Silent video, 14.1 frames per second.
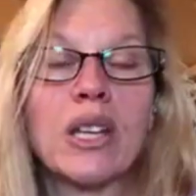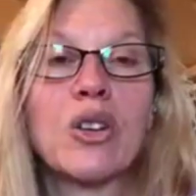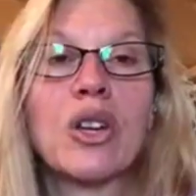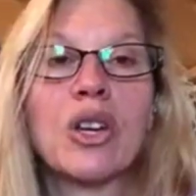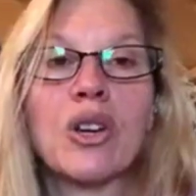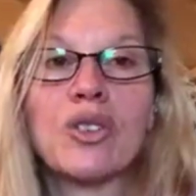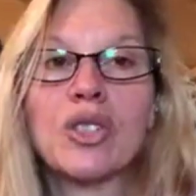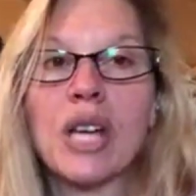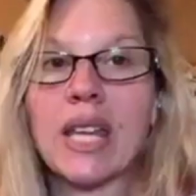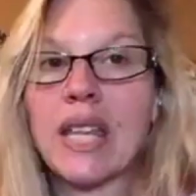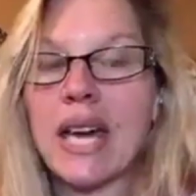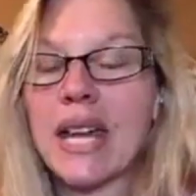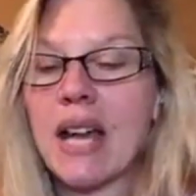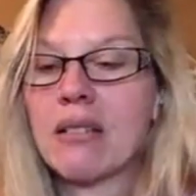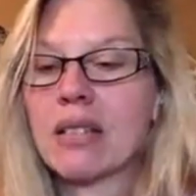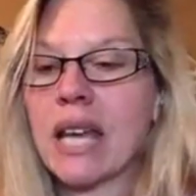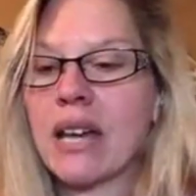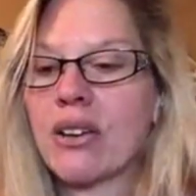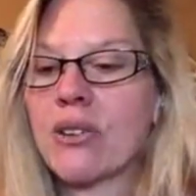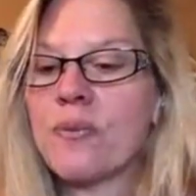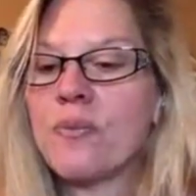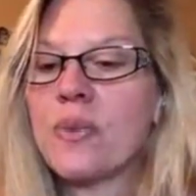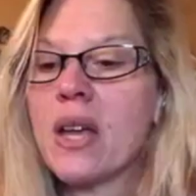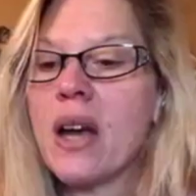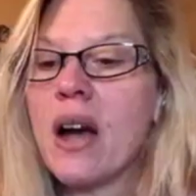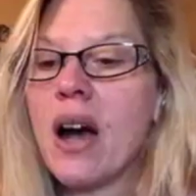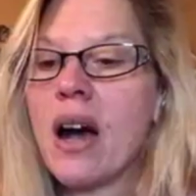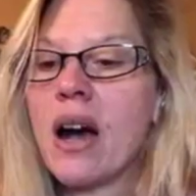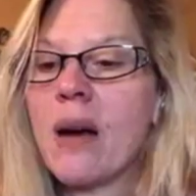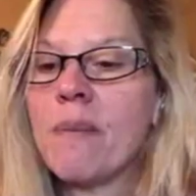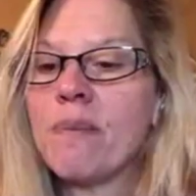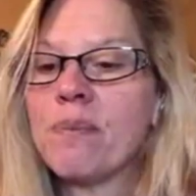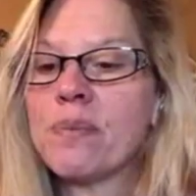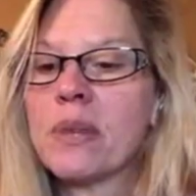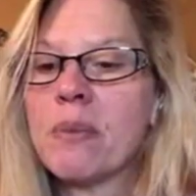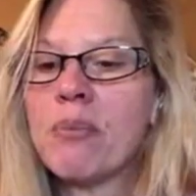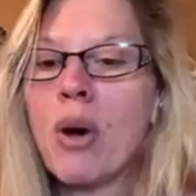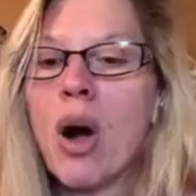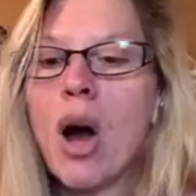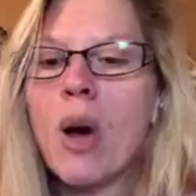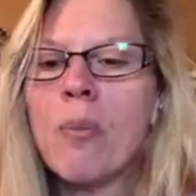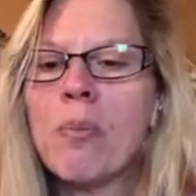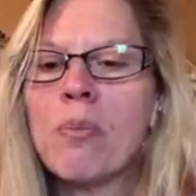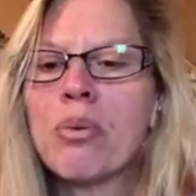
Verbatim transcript: you can go check that out later, Paul's